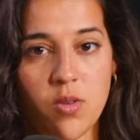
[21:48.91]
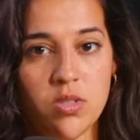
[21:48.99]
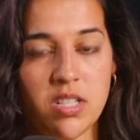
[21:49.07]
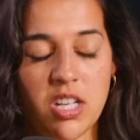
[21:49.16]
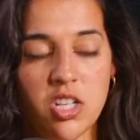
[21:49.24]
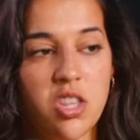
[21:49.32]
it
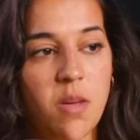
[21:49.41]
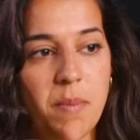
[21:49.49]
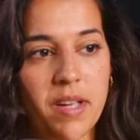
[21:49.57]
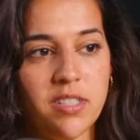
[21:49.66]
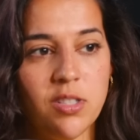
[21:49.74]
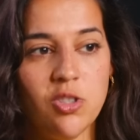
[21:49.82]
was like the
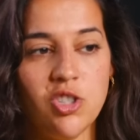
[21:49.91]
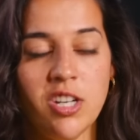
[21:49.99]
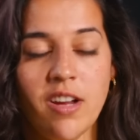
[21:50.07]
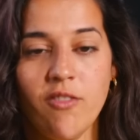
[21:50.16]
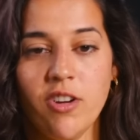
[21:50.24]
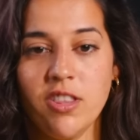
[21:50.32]
best
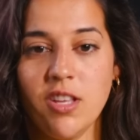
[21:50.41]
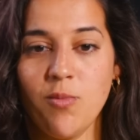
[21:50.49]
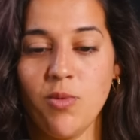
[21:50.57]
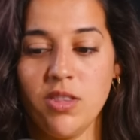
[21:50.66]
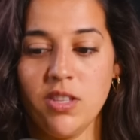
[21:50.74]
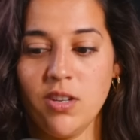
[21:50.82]
sushi ever. And then
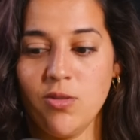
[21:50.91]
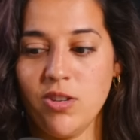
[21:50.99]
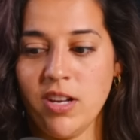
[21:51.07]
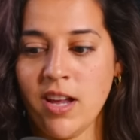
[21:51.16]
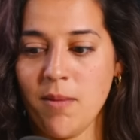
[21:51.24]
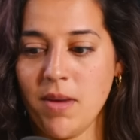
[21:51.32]
when the
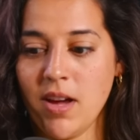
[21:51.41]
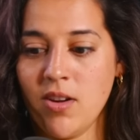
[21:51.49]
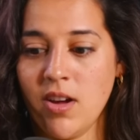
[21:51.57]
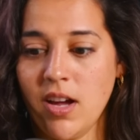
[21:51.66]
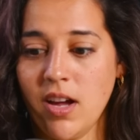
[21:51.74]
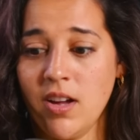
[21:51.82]
uni came
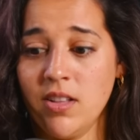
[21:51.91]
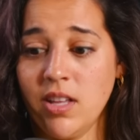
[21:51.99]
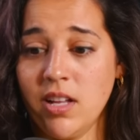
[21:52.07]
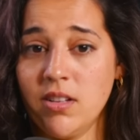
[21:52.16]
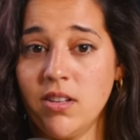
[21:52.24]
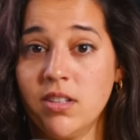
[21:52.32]
out, I
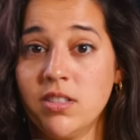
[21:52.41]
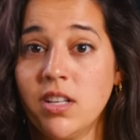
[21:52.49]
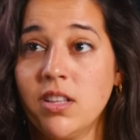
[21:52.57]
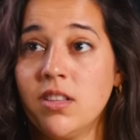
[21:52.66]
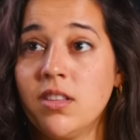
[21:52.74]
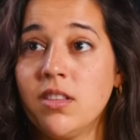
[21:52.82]
like looked at